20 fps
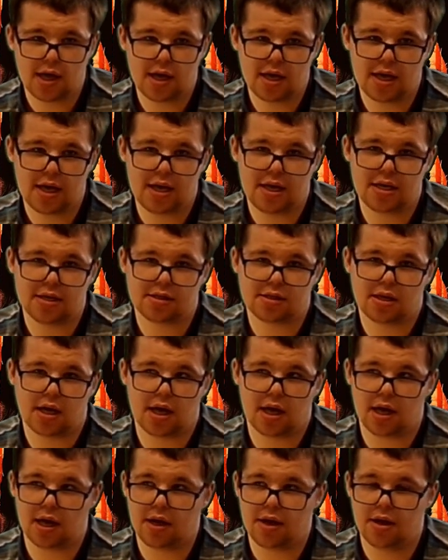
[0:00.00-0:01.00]
He's
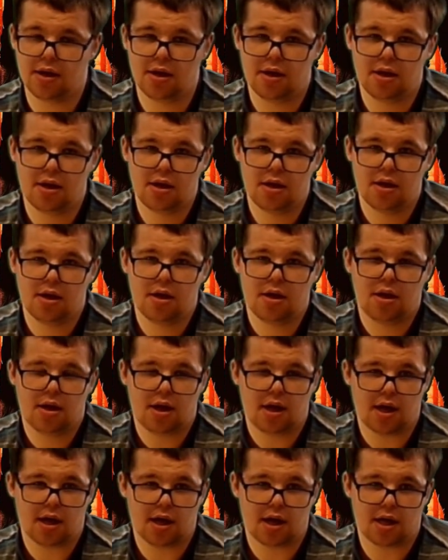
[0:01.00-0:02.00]
done
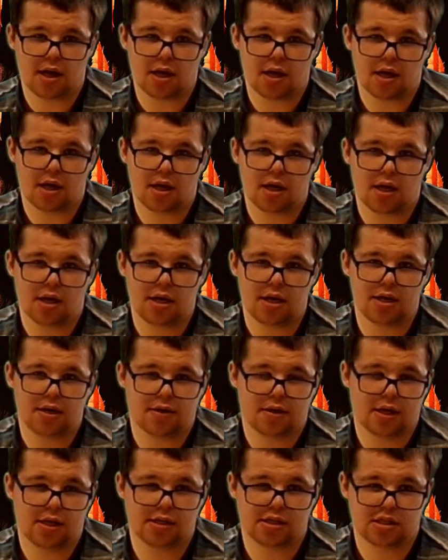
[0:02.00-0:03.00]

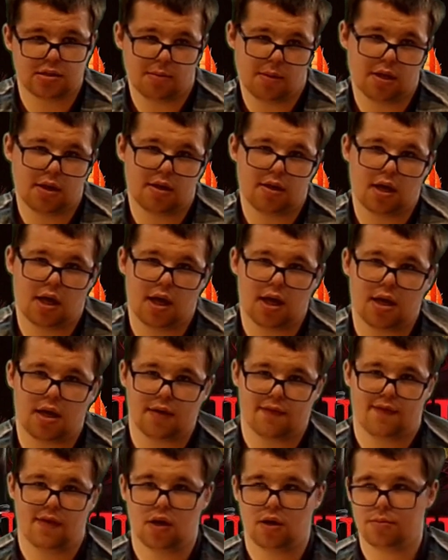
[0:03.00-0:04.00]
some other
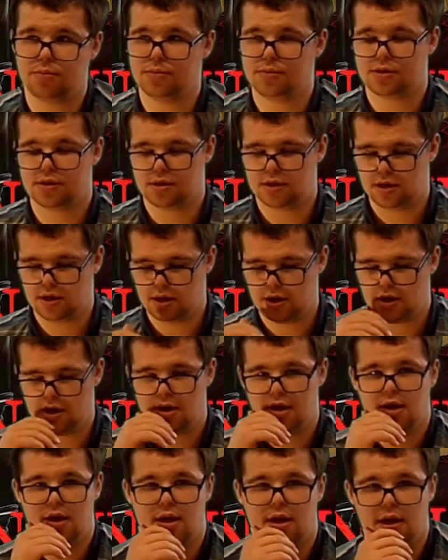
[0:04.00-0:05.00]
films.
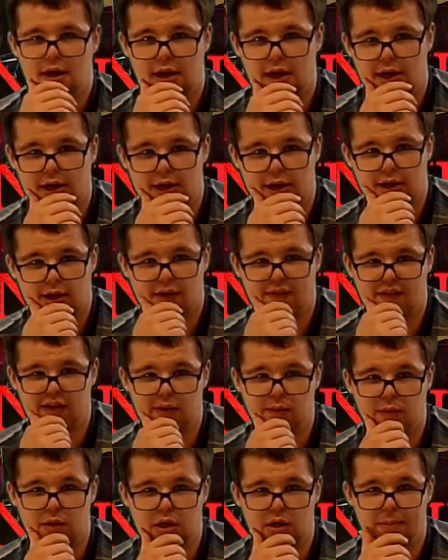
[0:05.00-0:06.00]
I
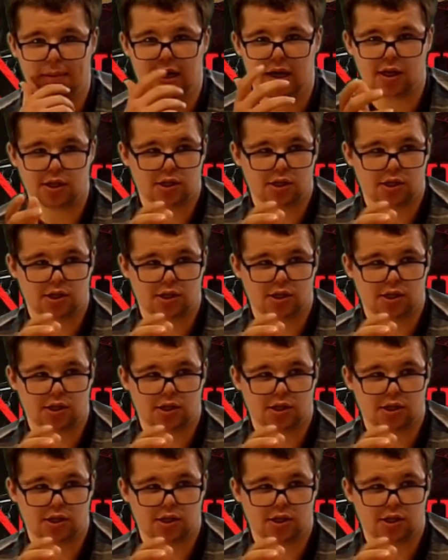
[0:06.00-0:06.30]
think one about a